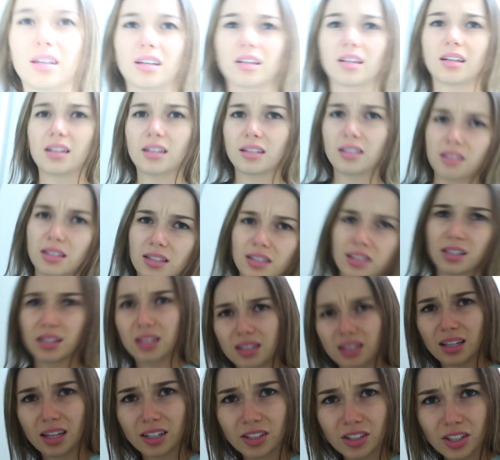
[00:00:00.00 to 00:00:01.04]
because
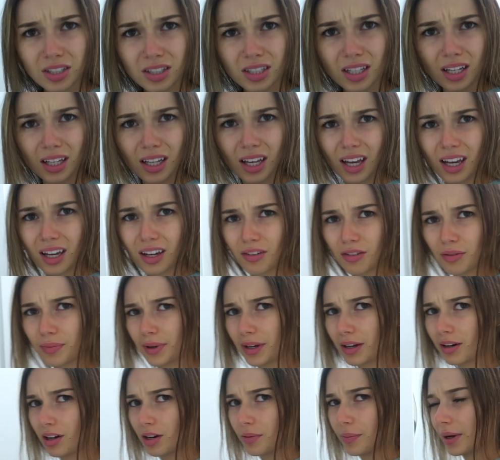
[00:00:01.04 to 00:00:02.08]
I just like can't go to
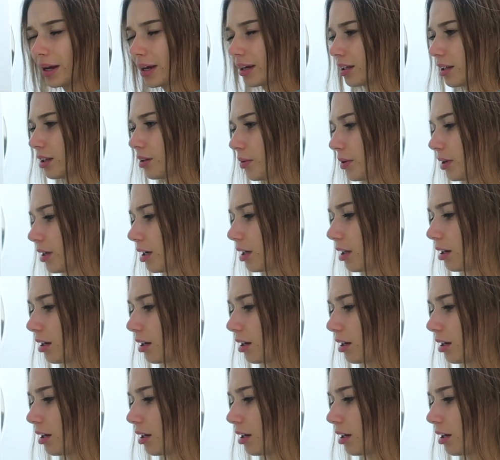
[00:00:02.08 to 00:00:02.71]
bed automatically when I